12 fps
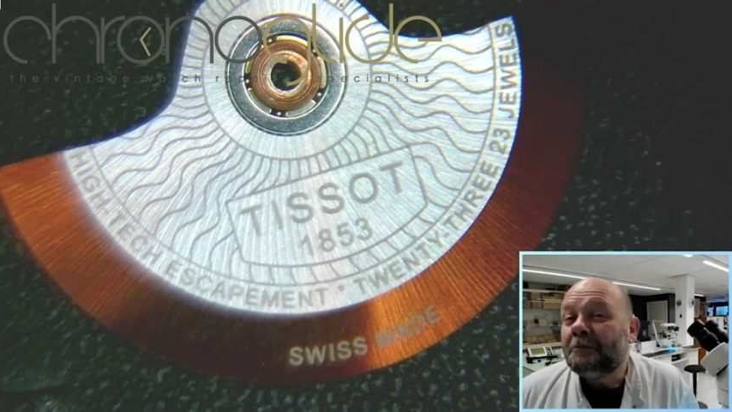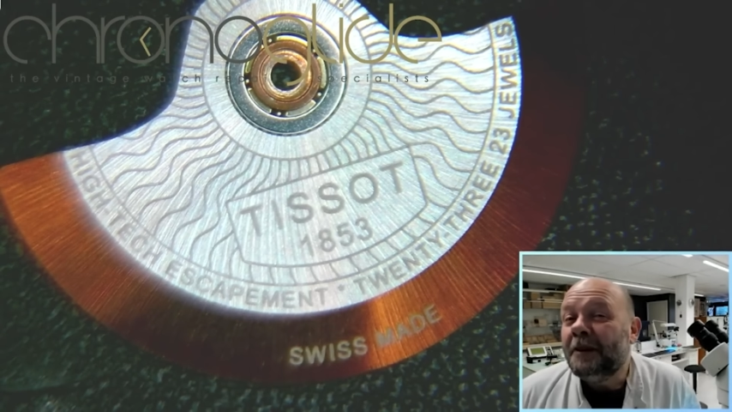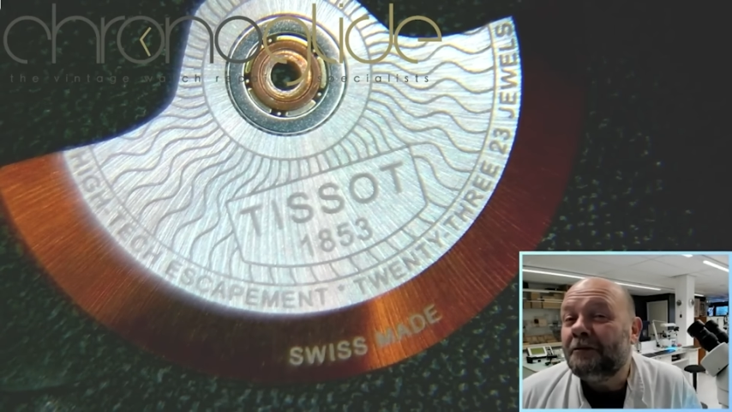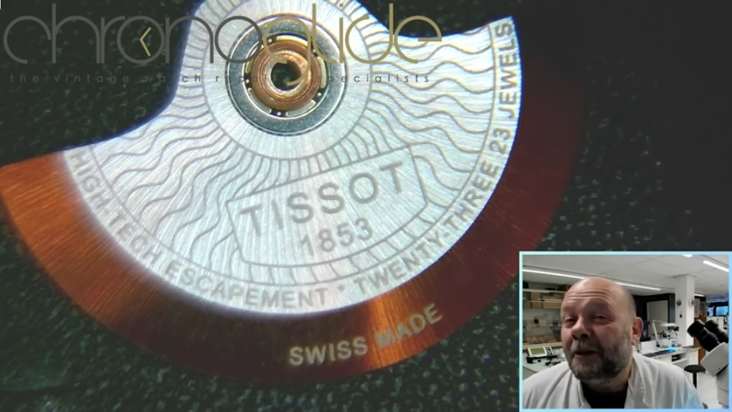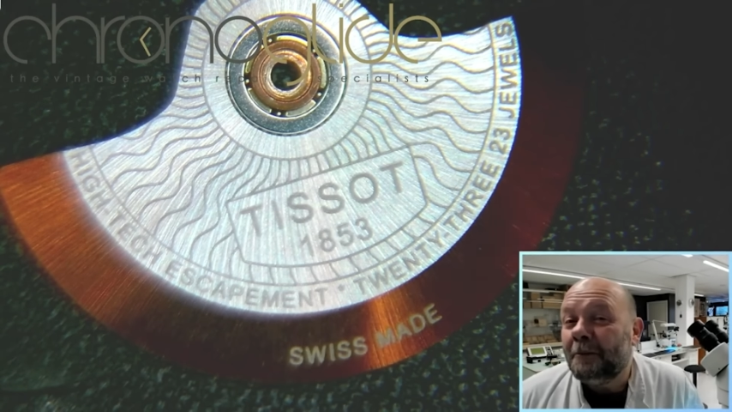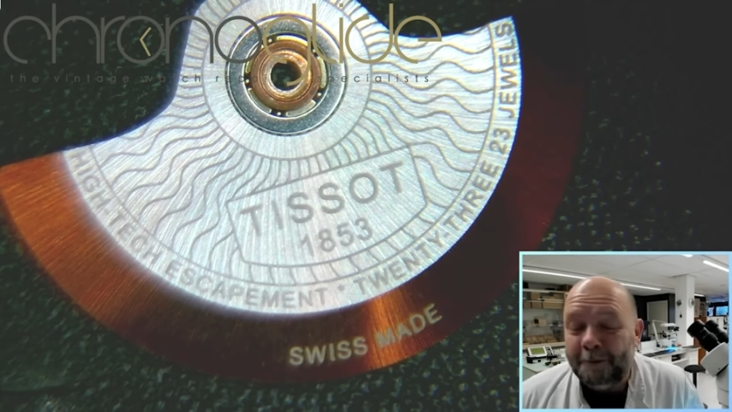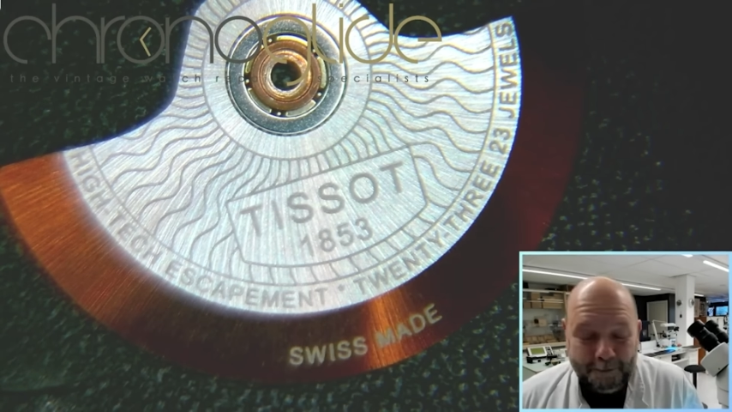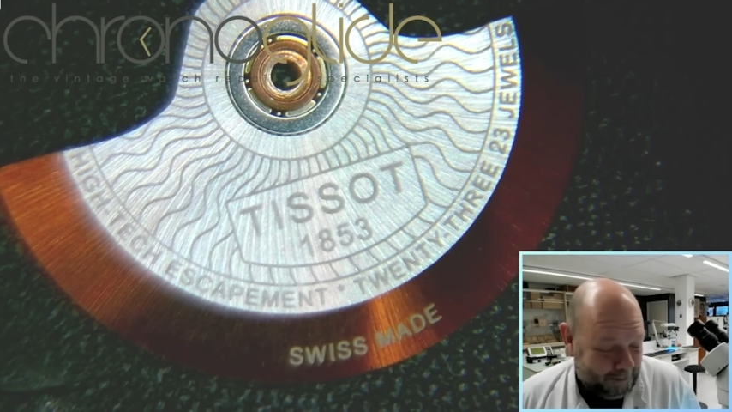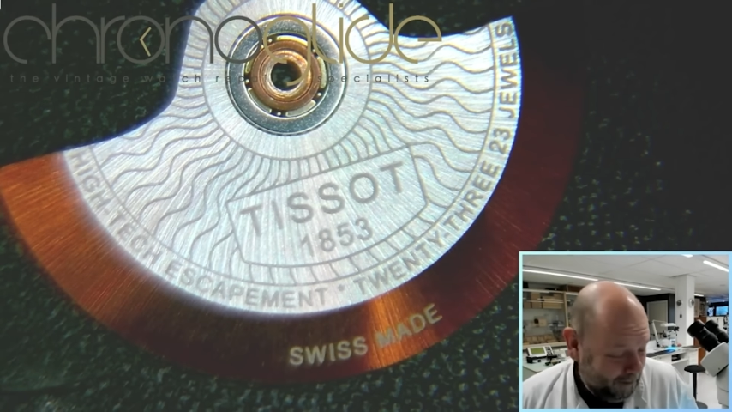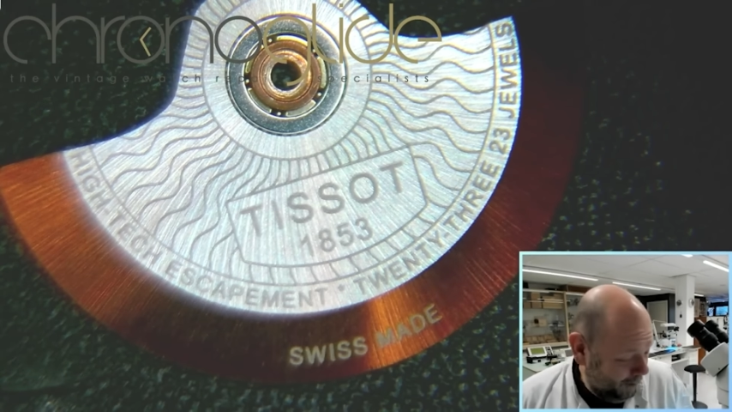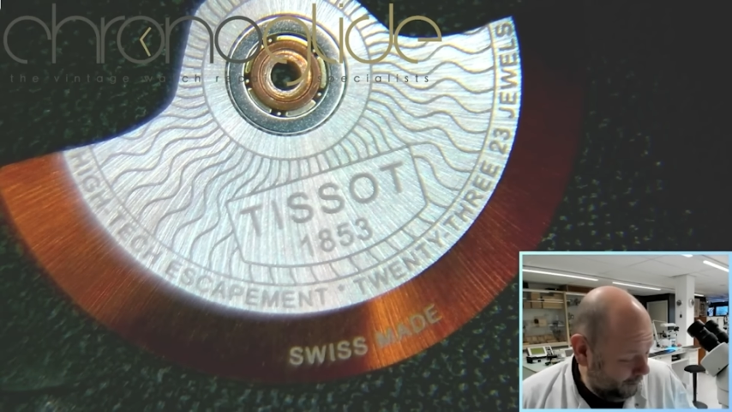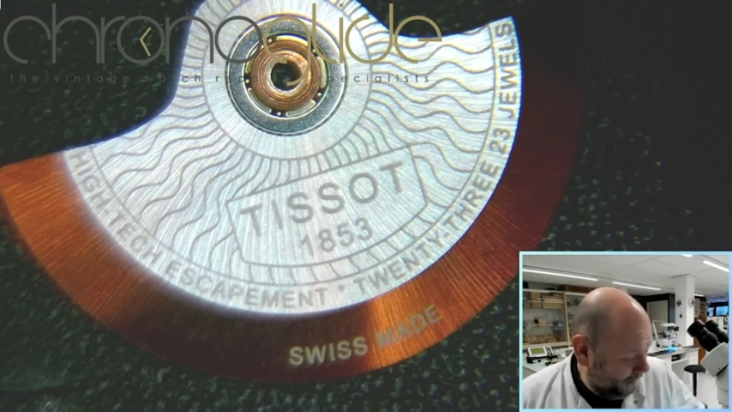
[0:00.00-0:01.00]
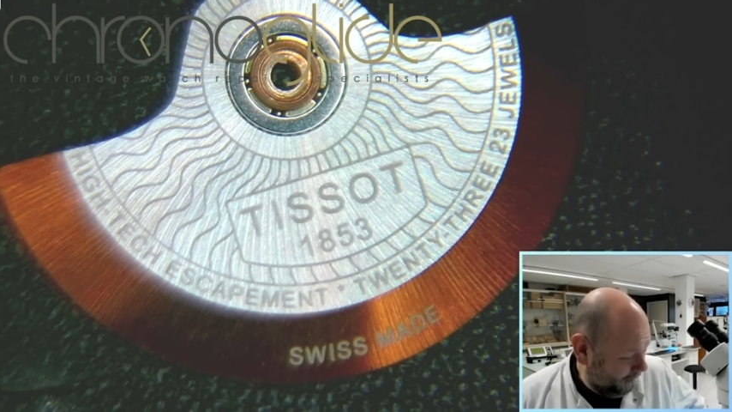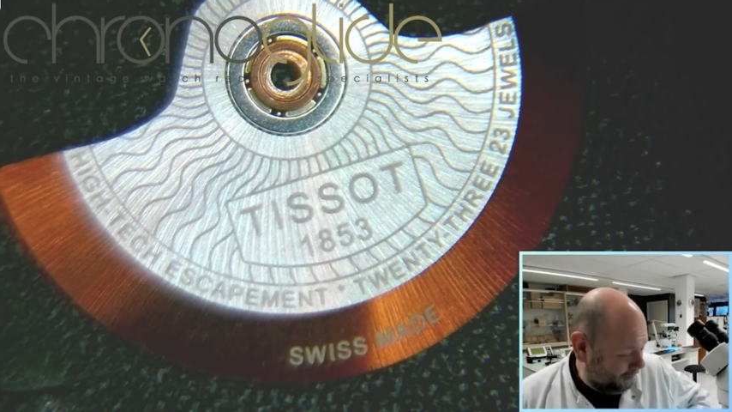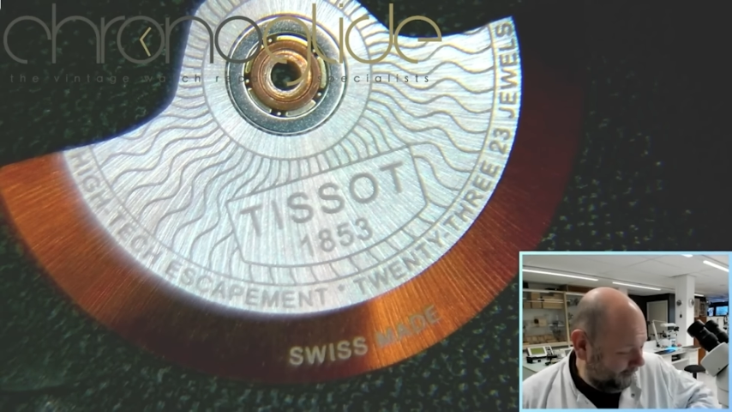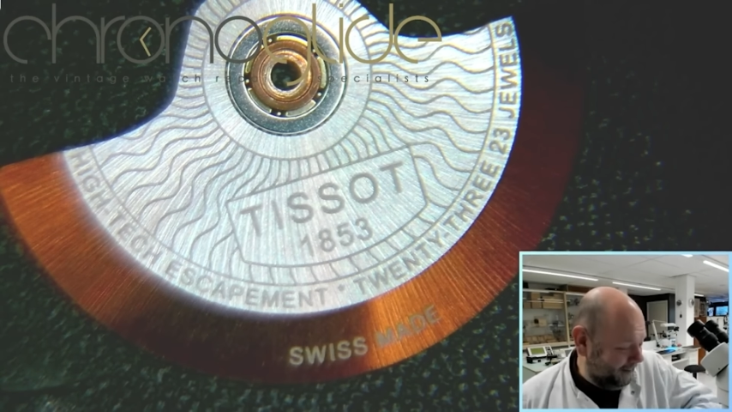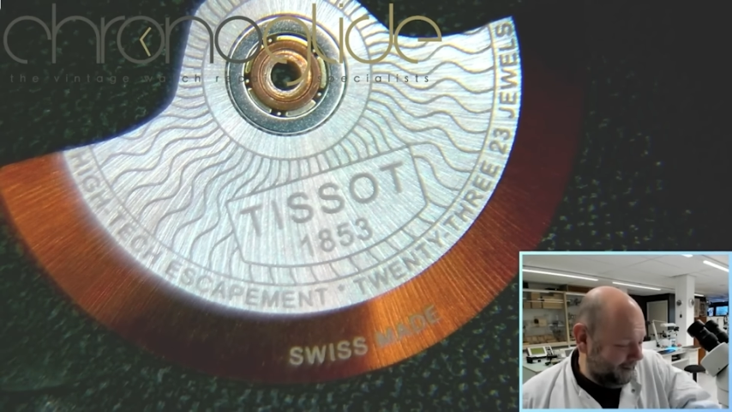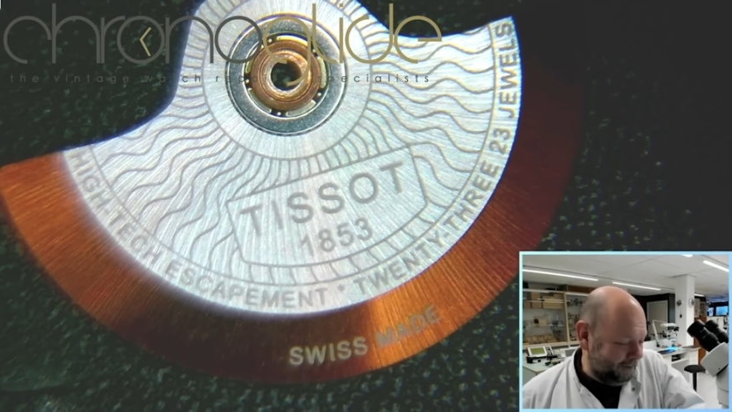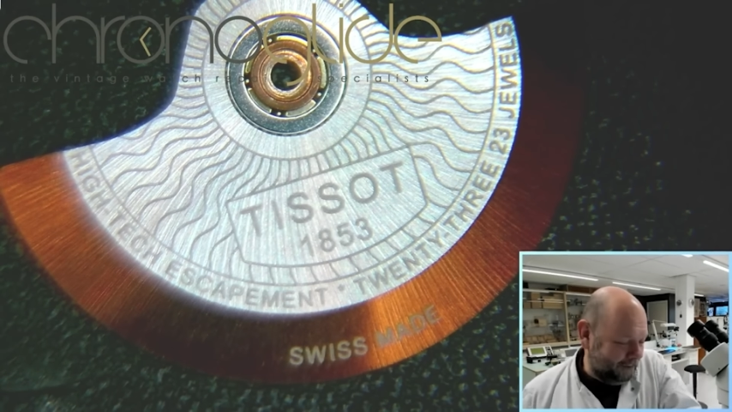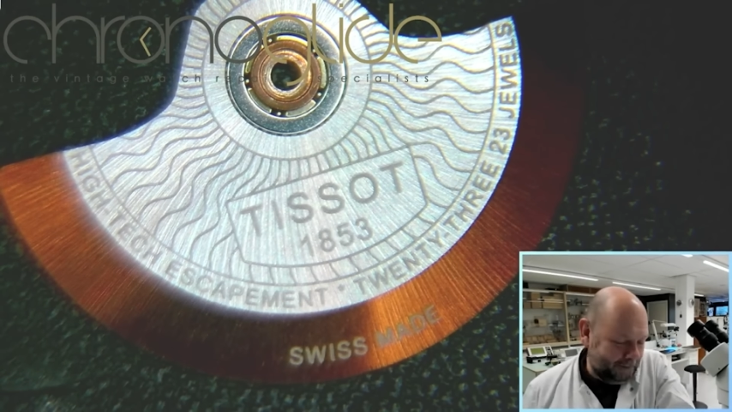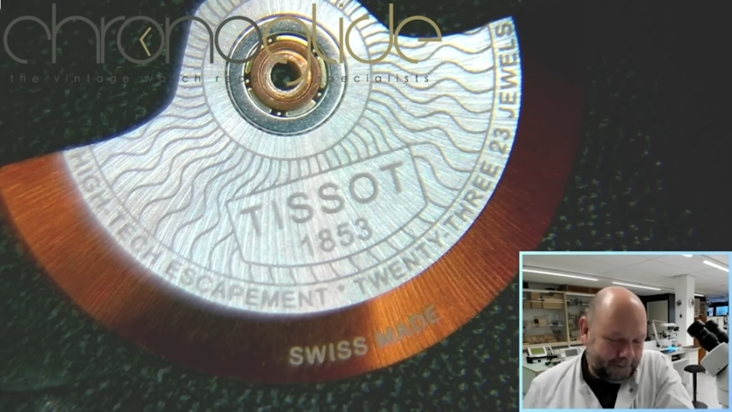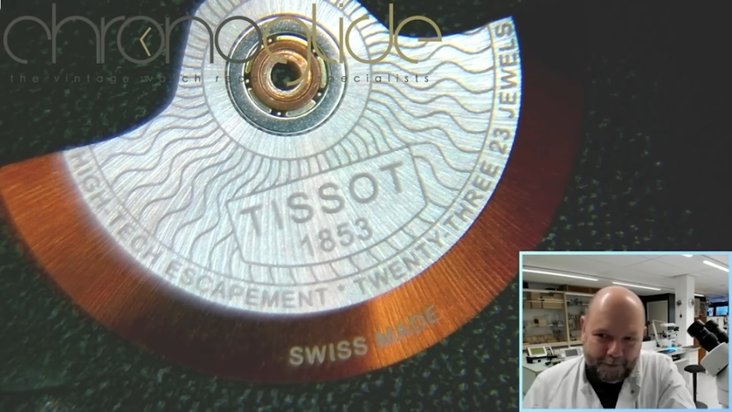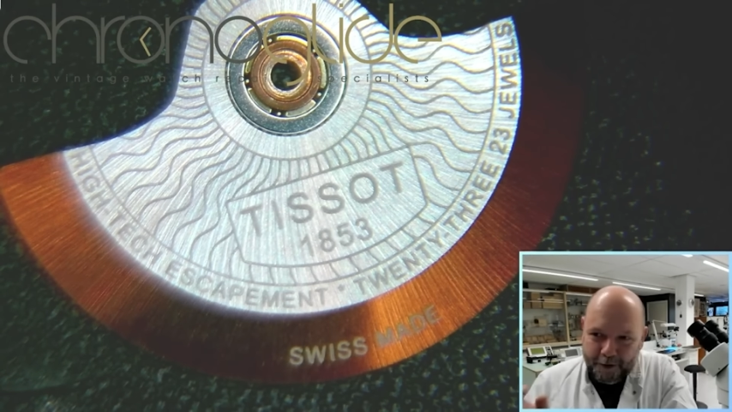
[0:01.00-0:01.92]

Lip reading: me from the will to live.